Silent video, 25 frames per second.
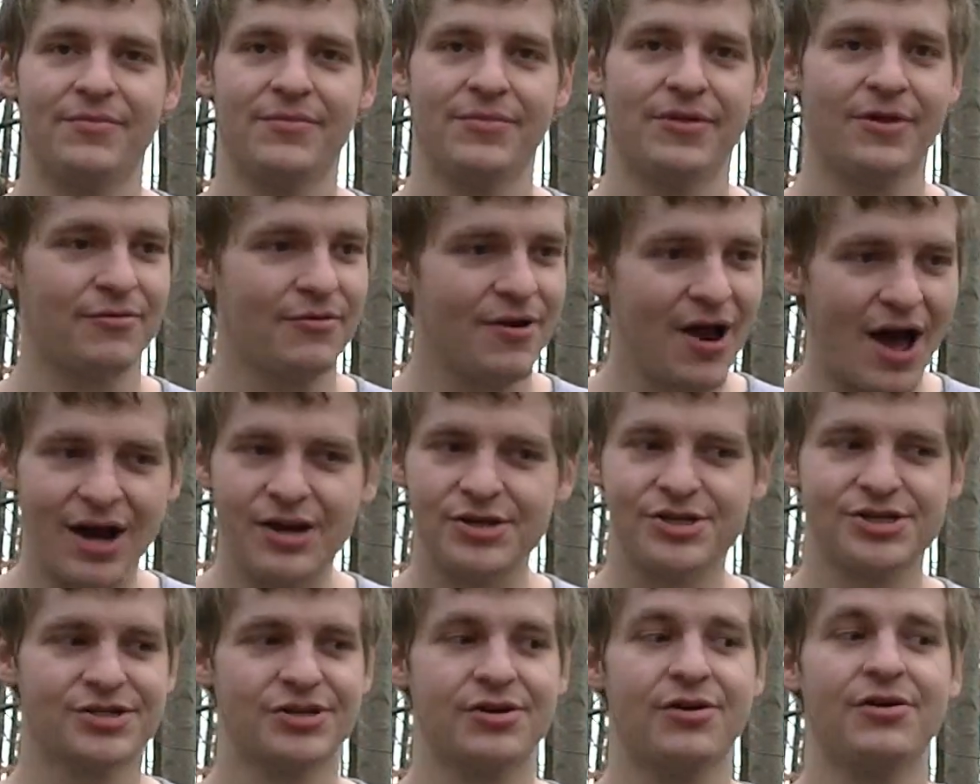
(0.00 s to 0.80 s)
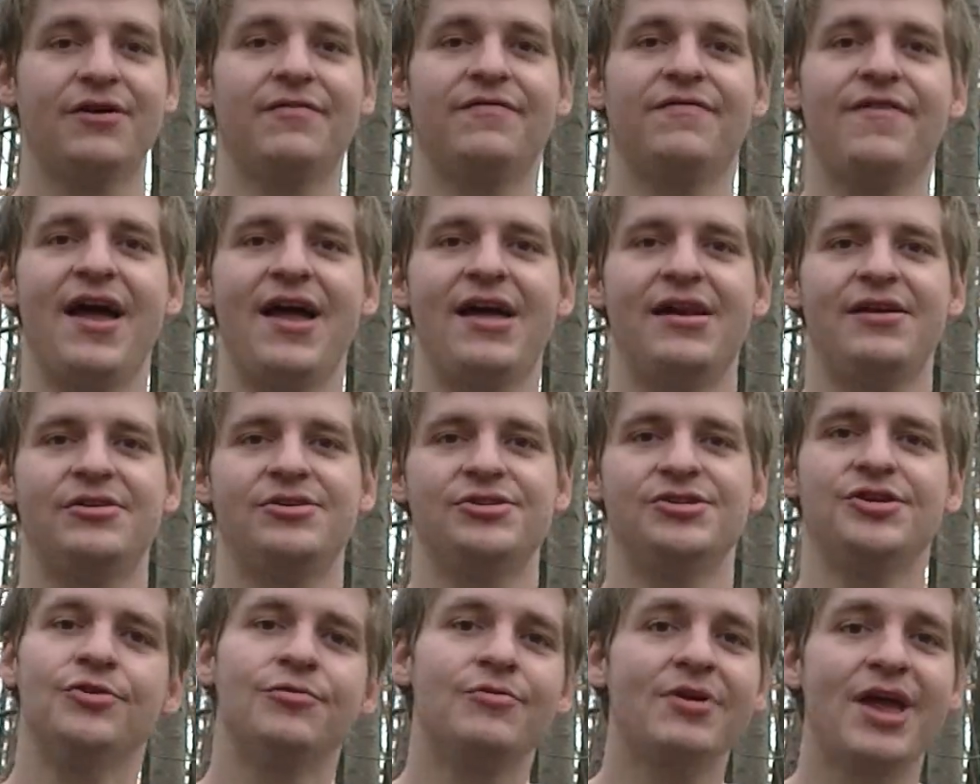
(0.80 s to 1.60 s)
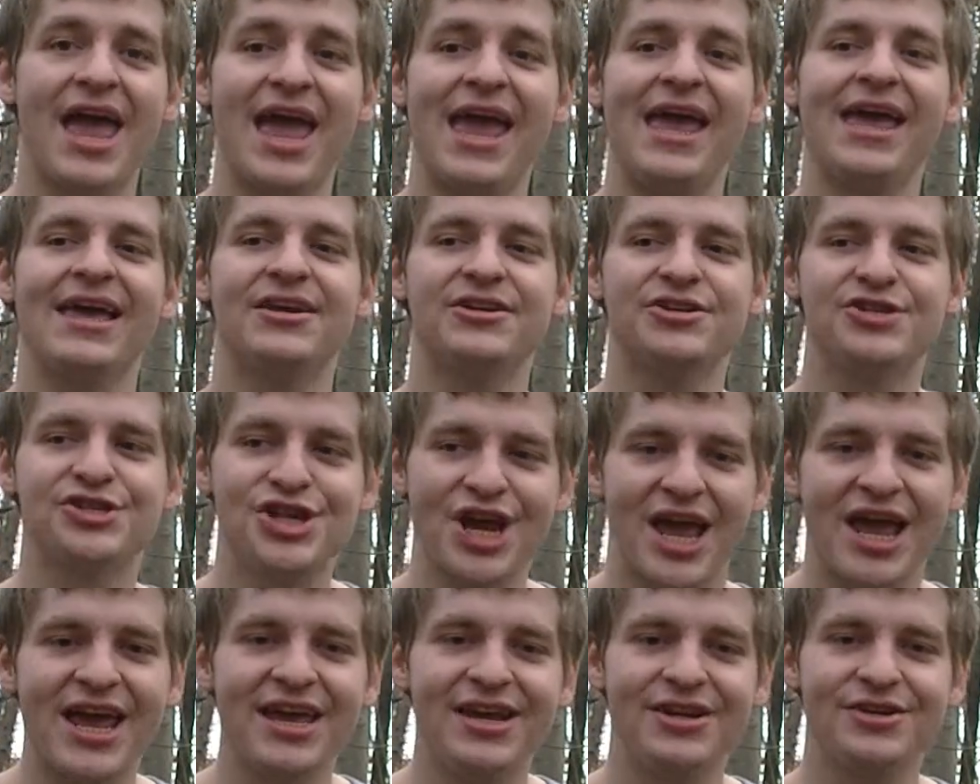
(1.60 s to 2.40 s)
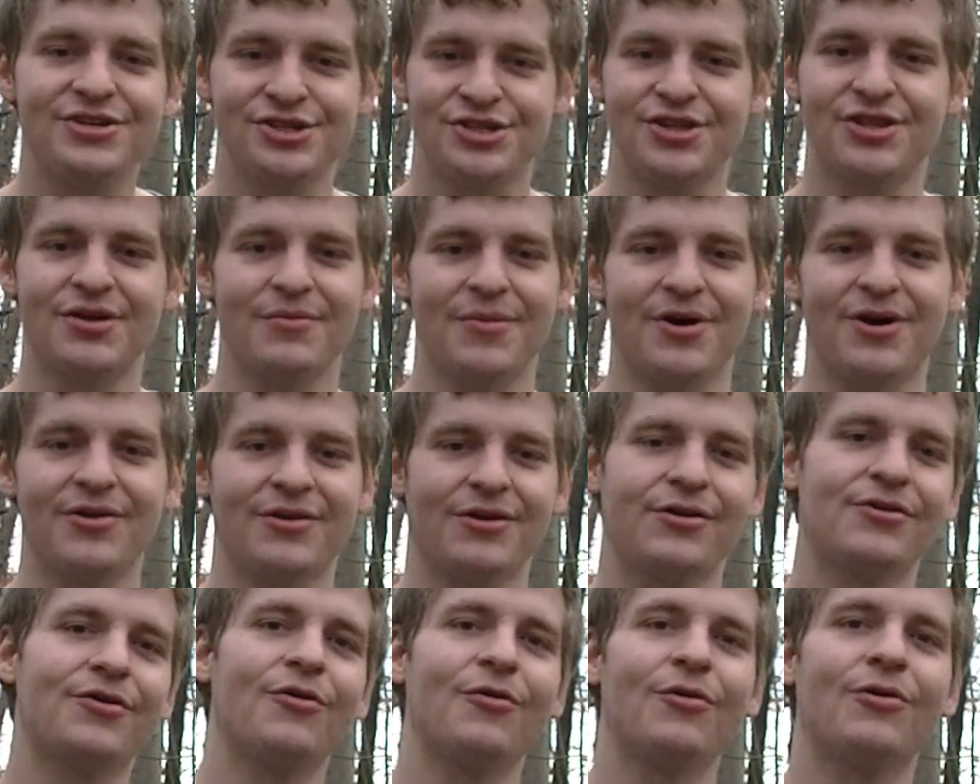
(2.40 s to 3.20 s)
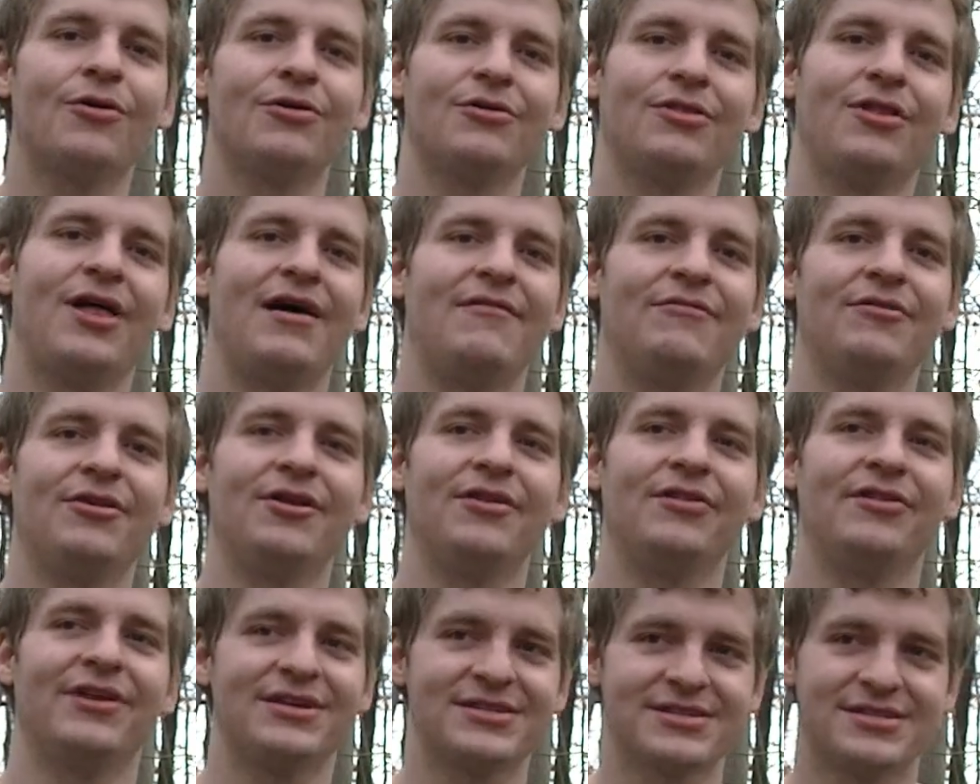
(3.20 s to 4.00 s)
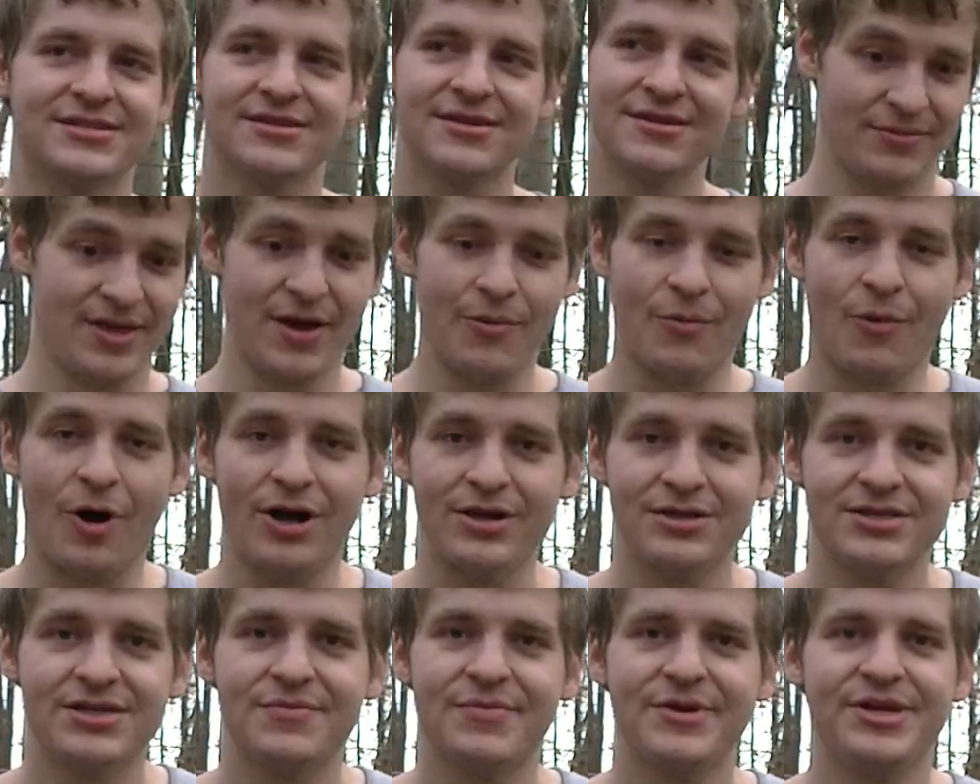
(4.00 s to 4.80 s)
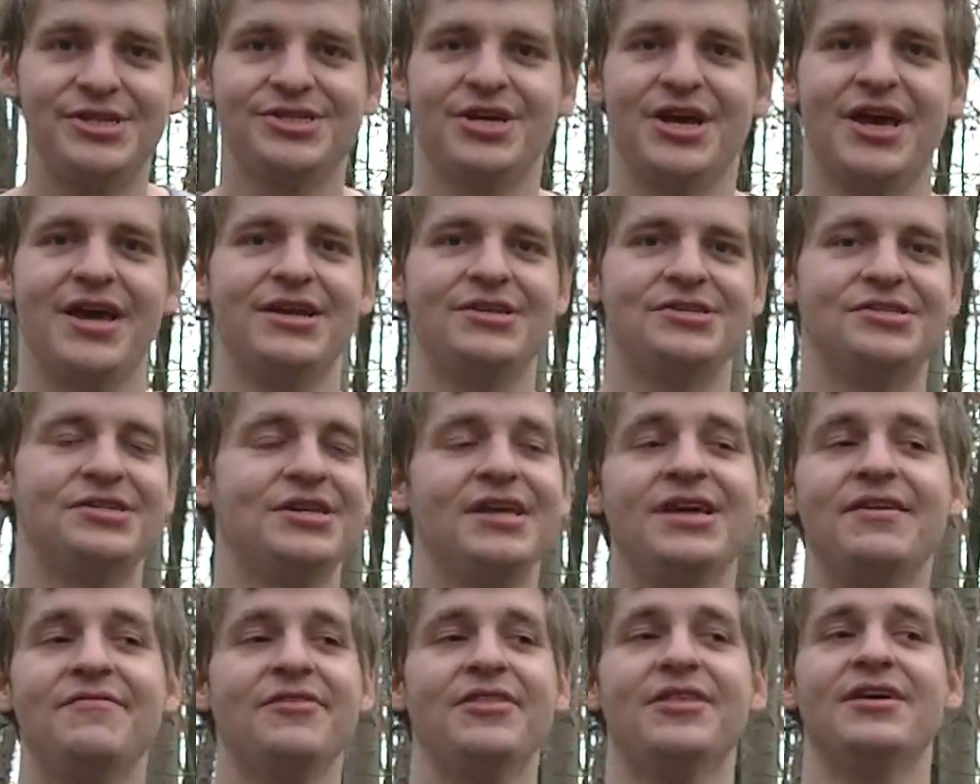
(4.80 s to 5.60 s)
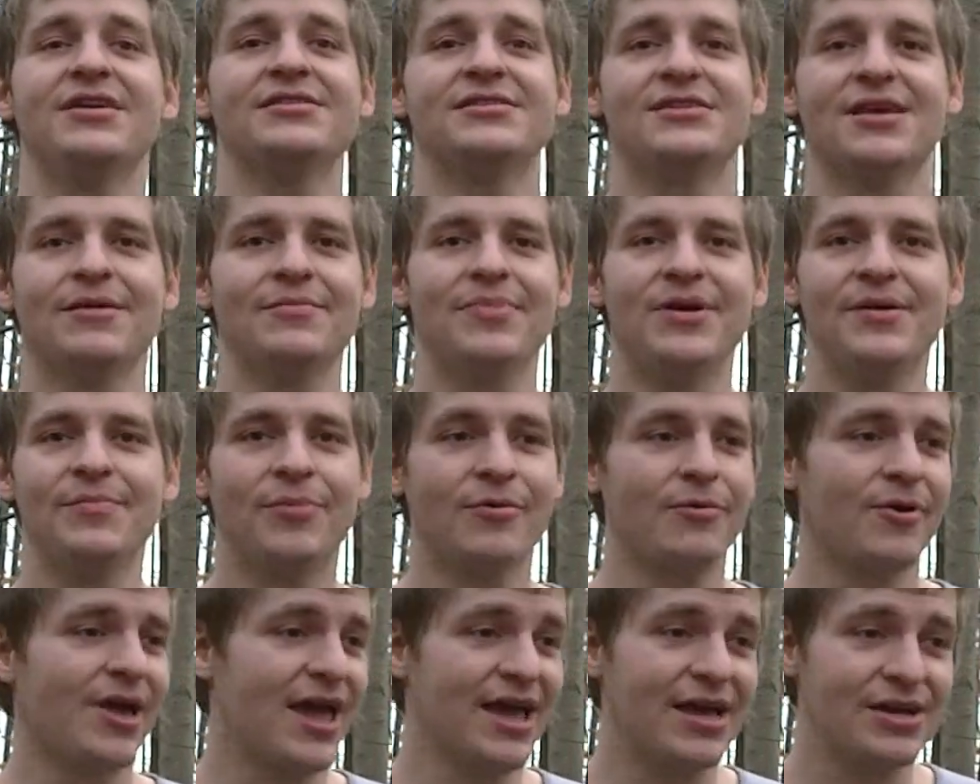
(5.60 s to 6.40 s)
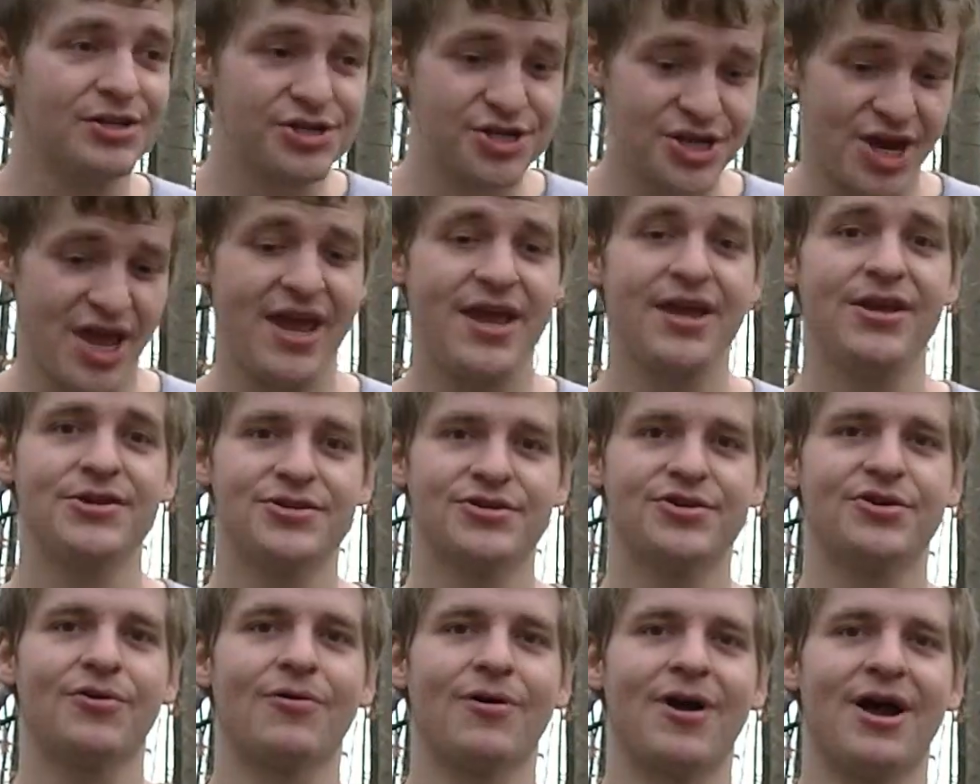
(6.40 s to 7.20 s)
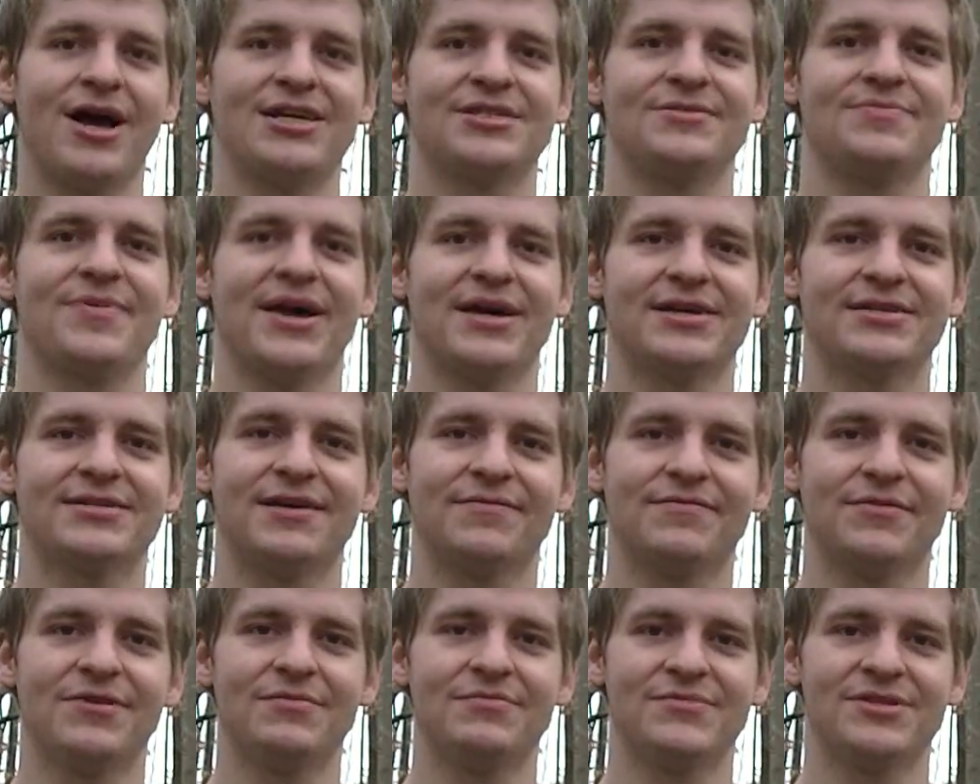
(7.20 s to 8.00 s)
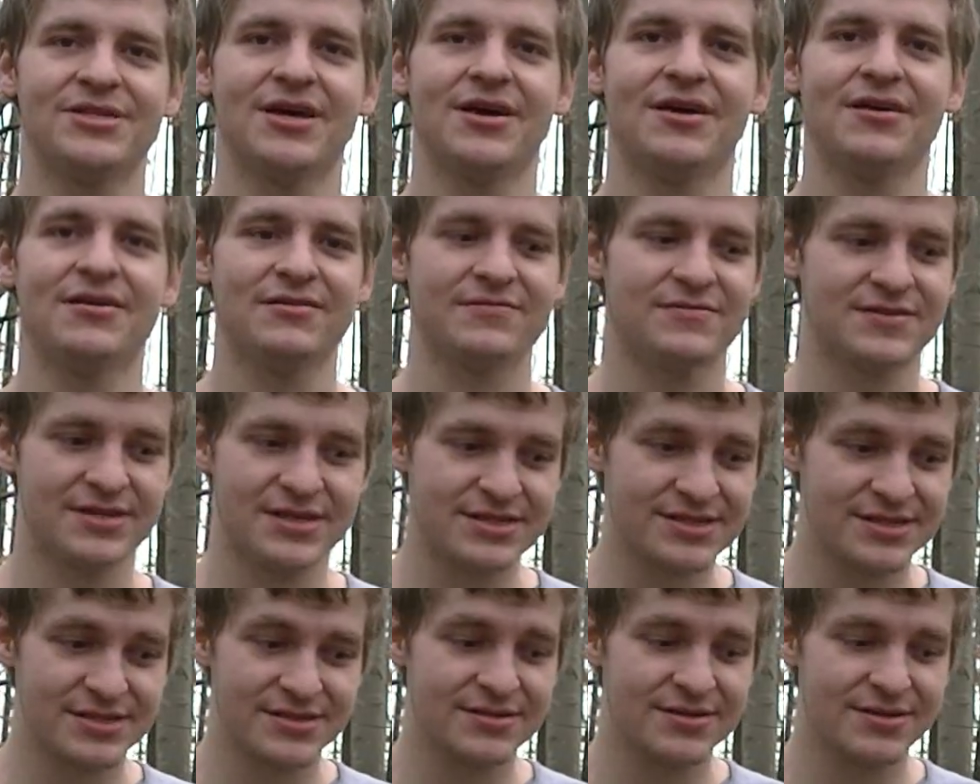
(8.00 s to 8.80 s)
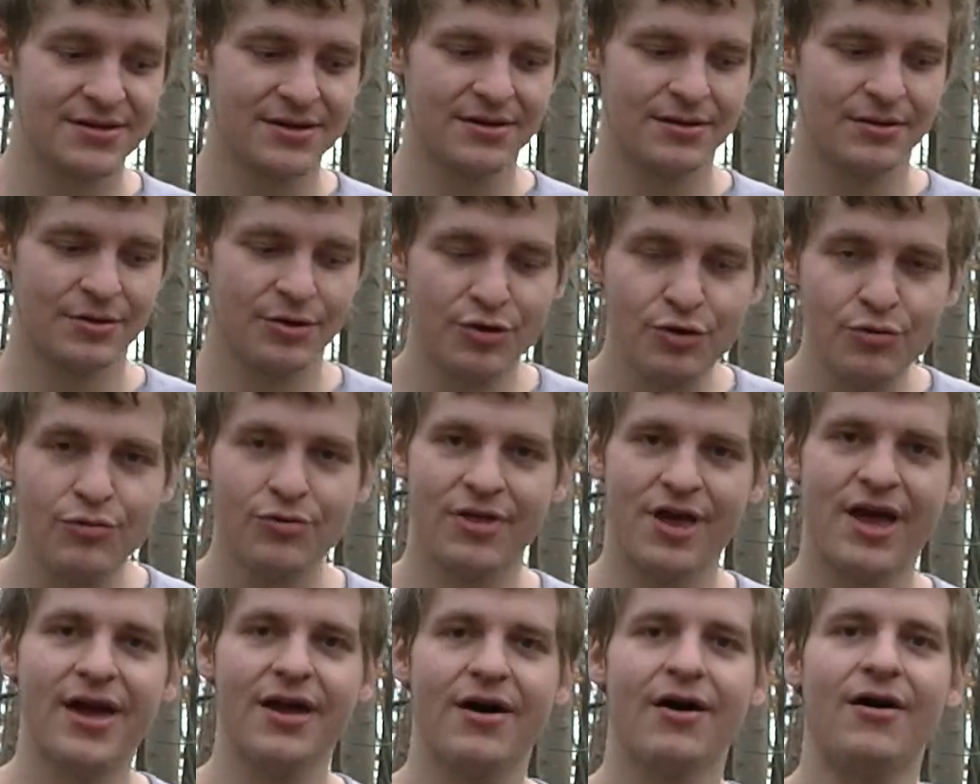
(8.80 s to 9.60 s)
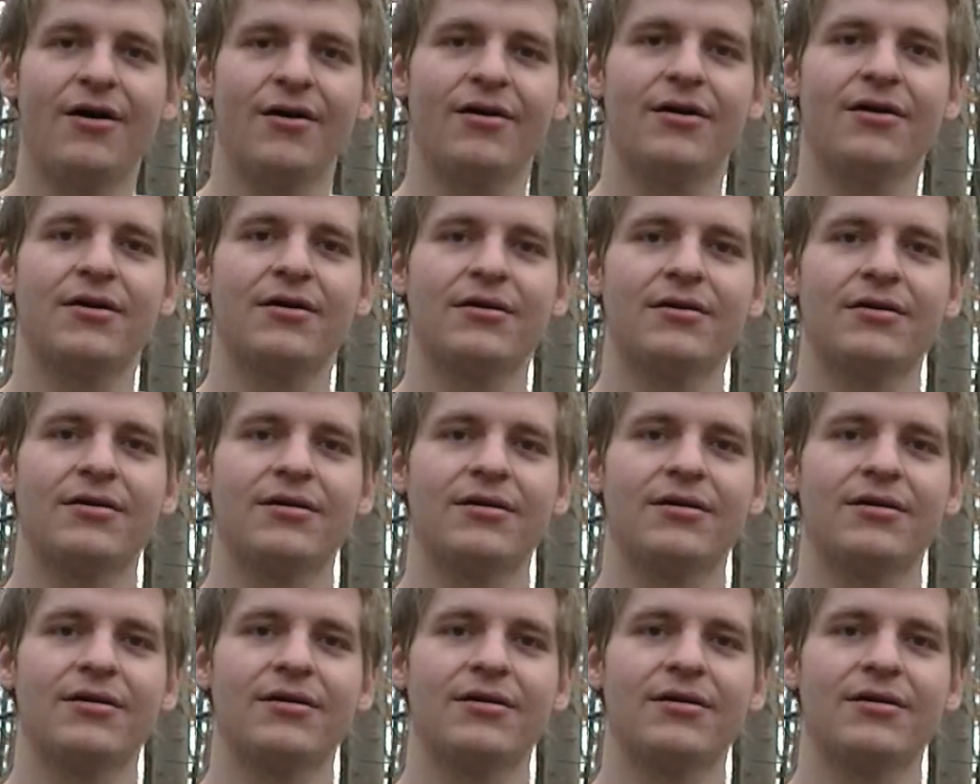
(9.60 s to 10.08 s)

They're not just going to vanish. You can't change them on a core level unless they want to be changed. And even then, some people can't change core aspects of themselves. It's who they are.